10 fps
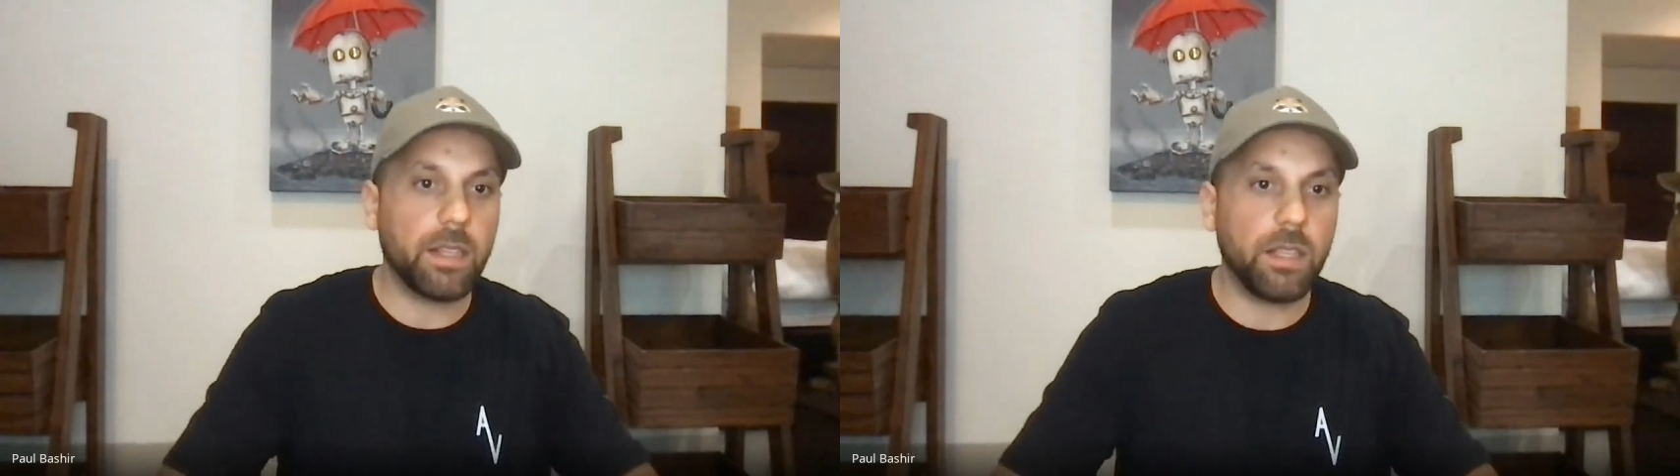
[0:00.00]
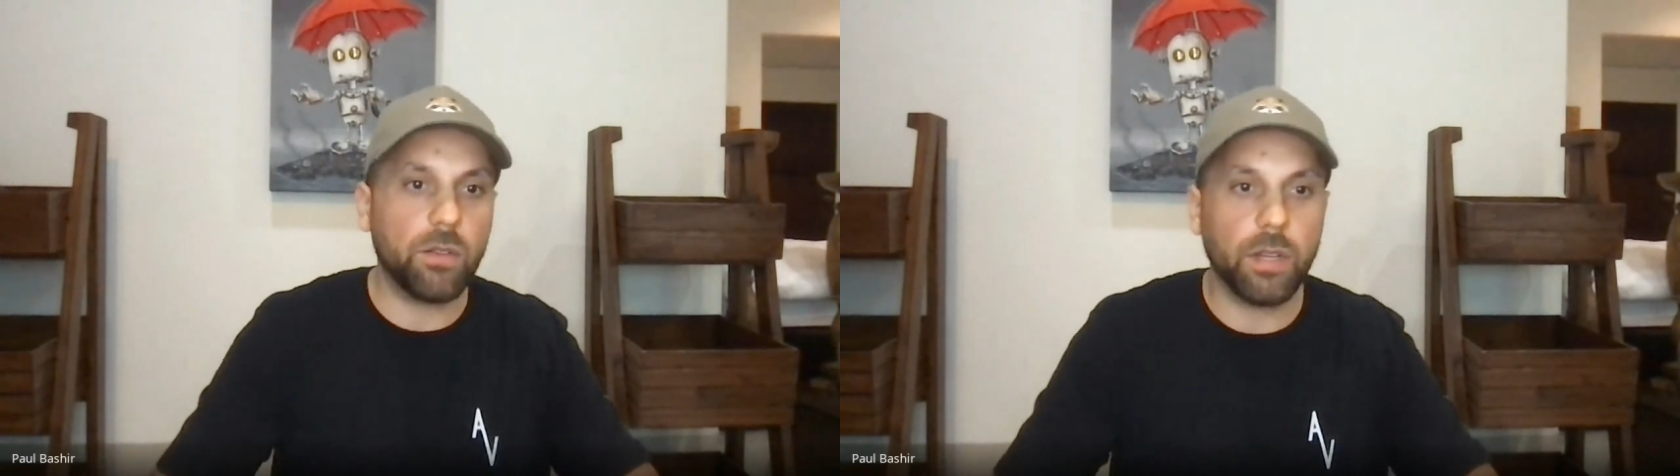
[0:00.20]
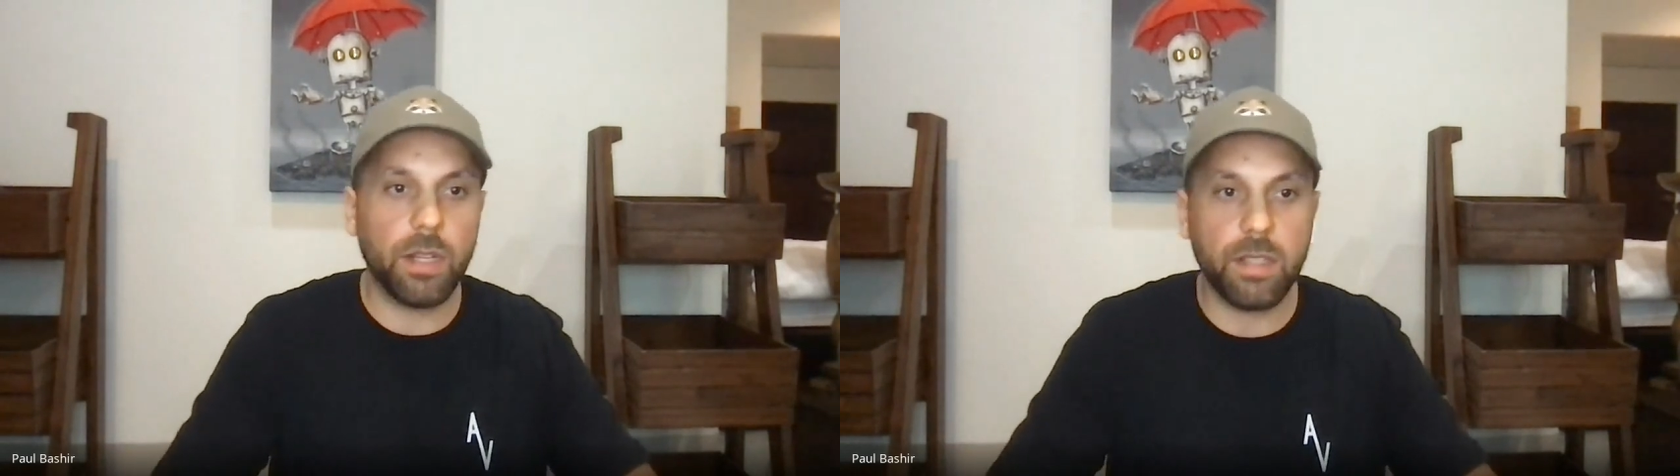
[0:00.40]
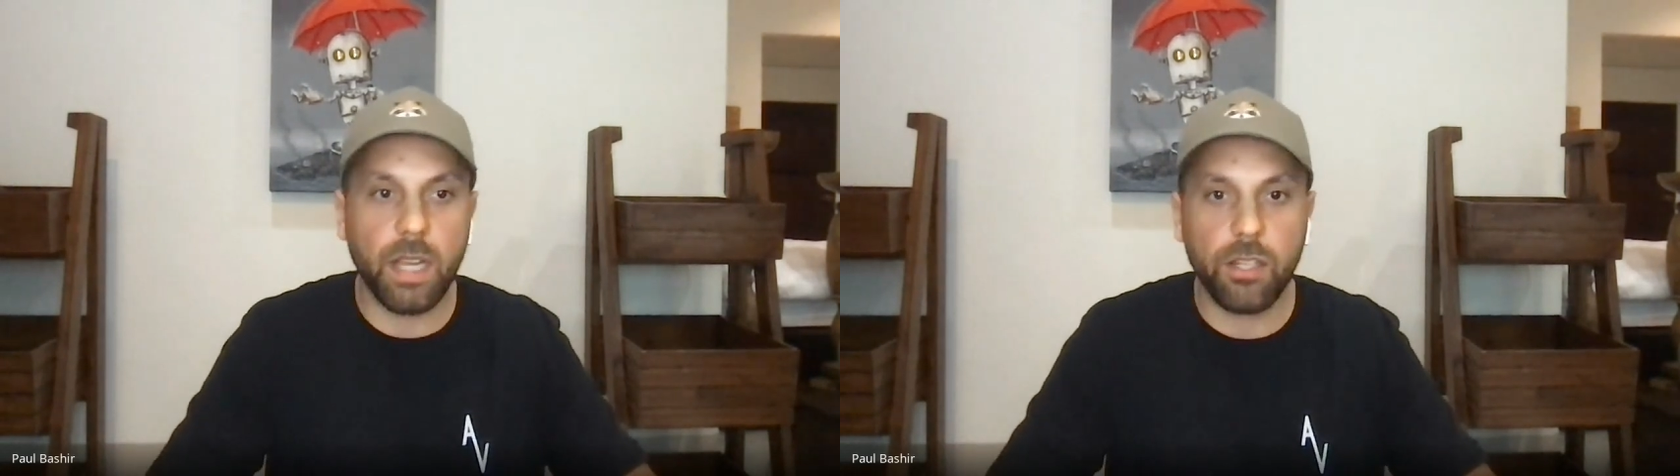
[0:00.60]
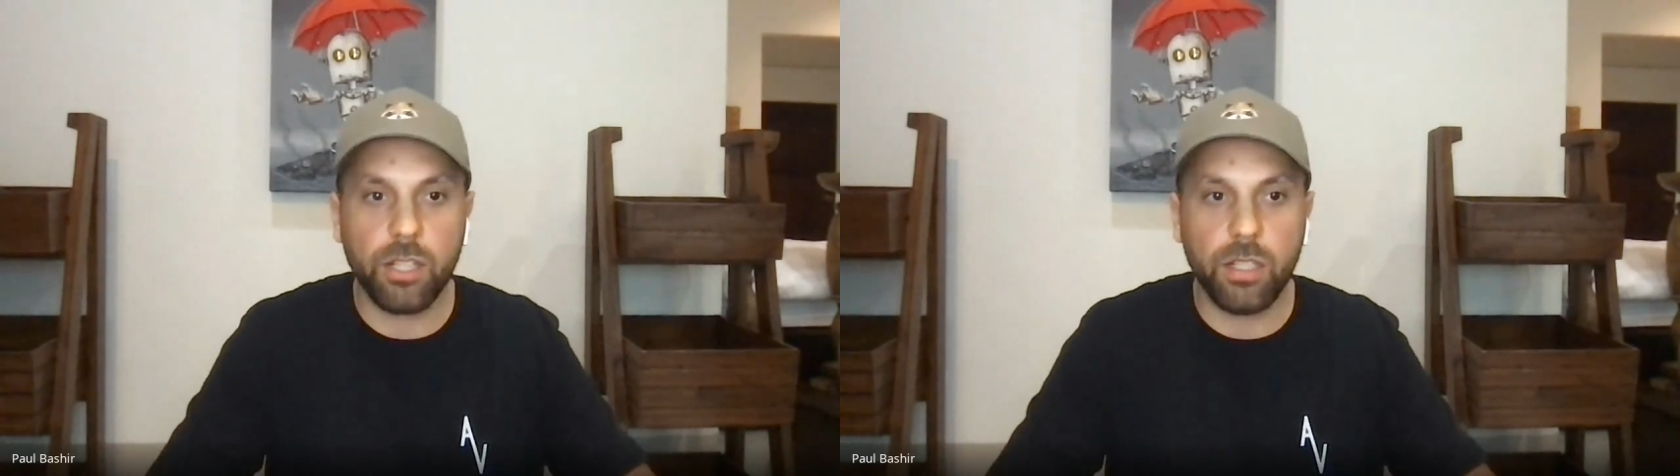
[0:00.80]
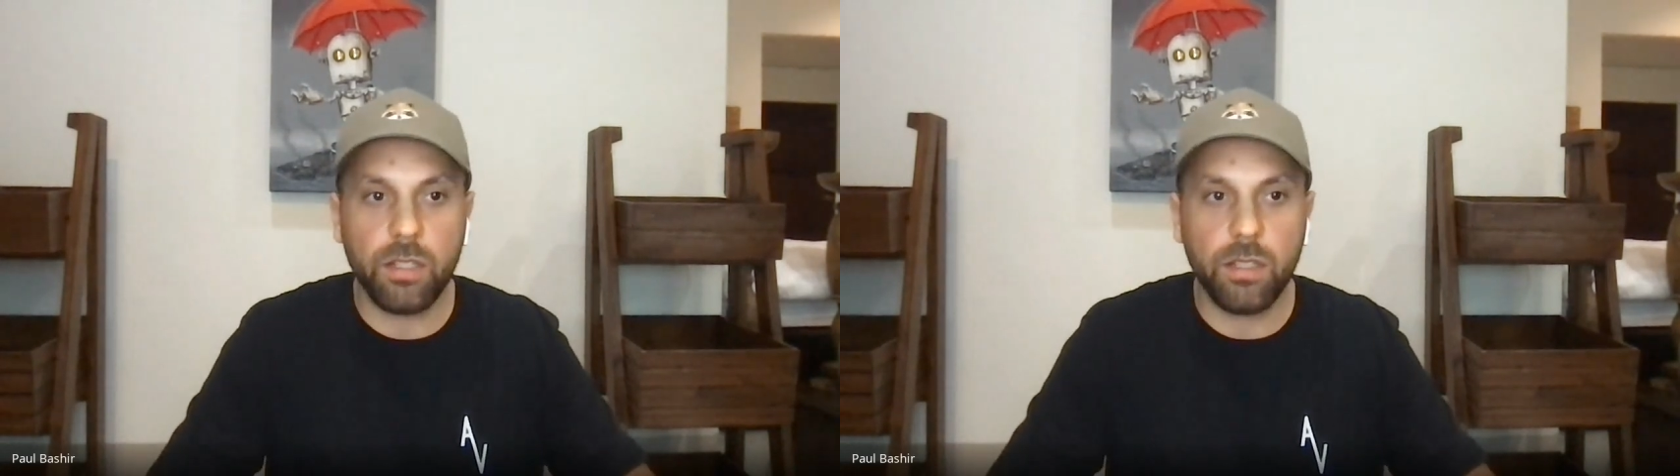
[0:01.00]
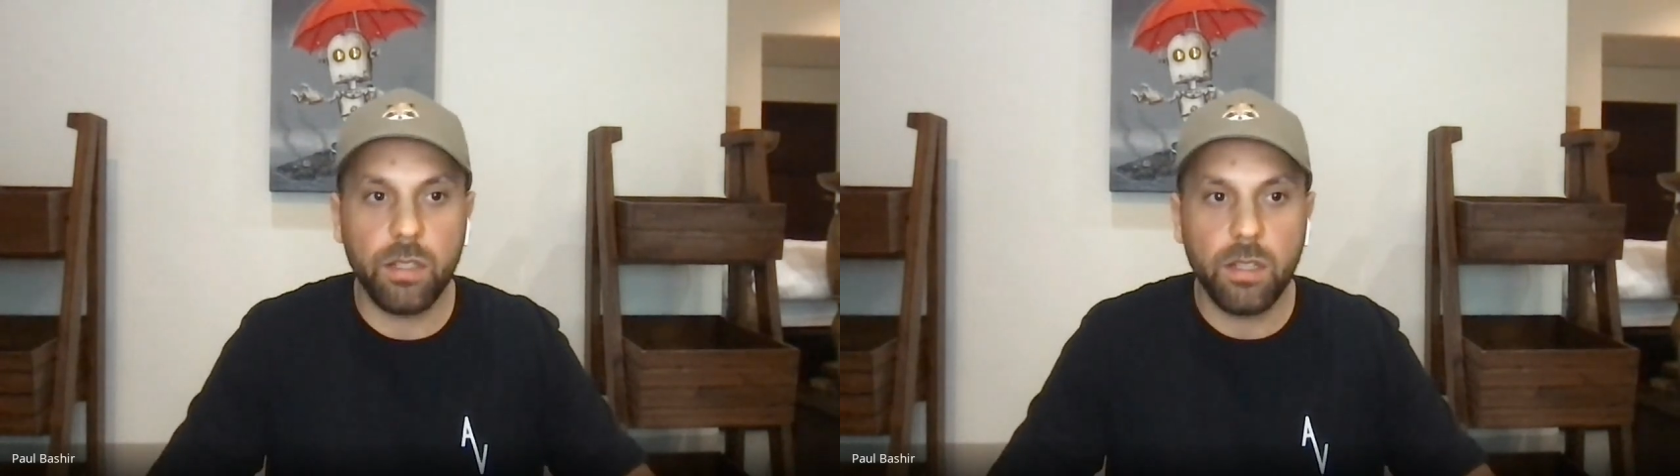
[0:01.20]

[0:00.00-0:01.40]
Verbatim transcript: in the organization